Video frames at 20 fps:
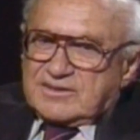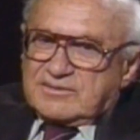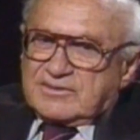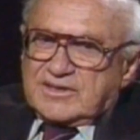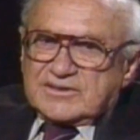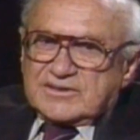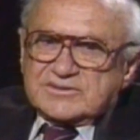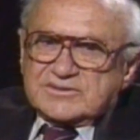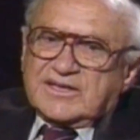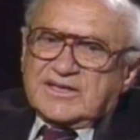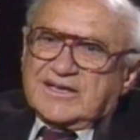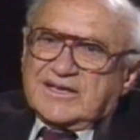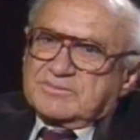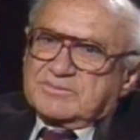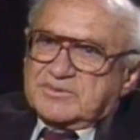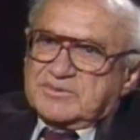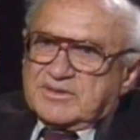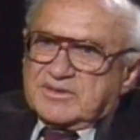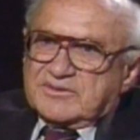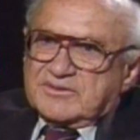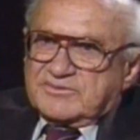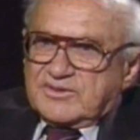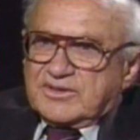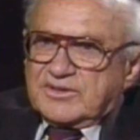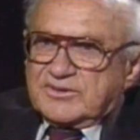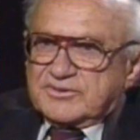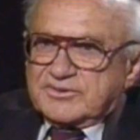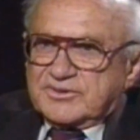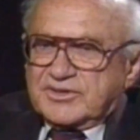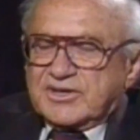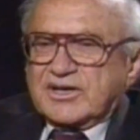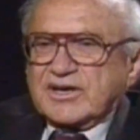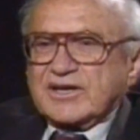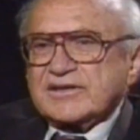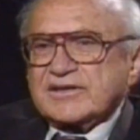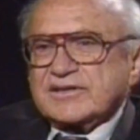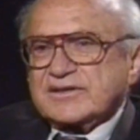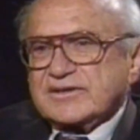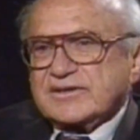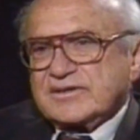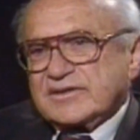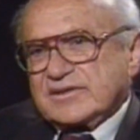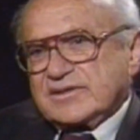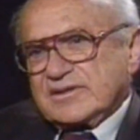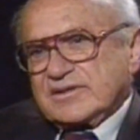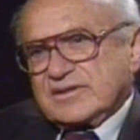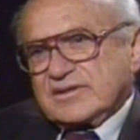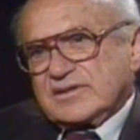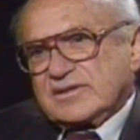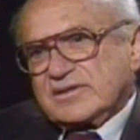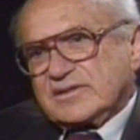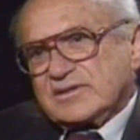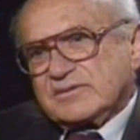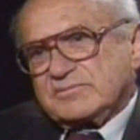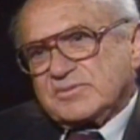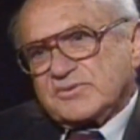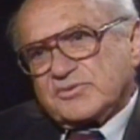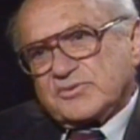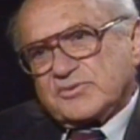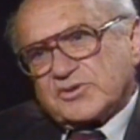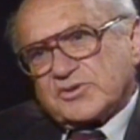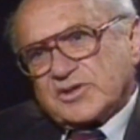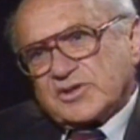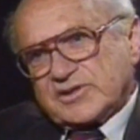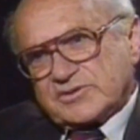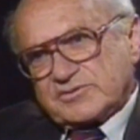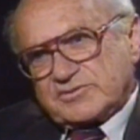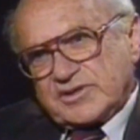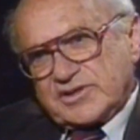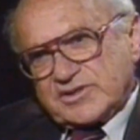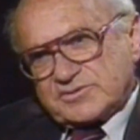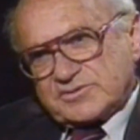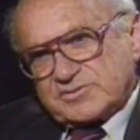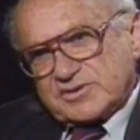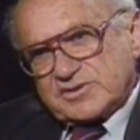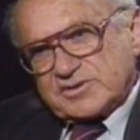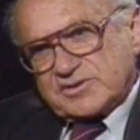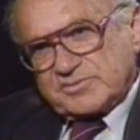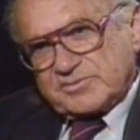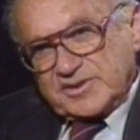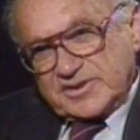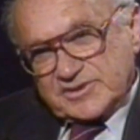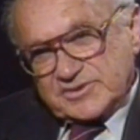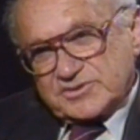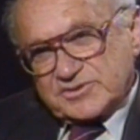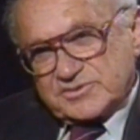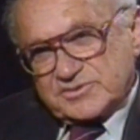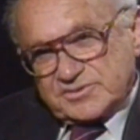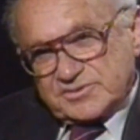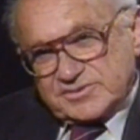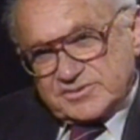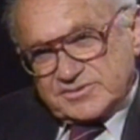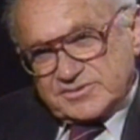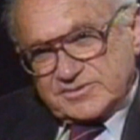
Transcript: now as it happened, my father died before I had graduated from high school.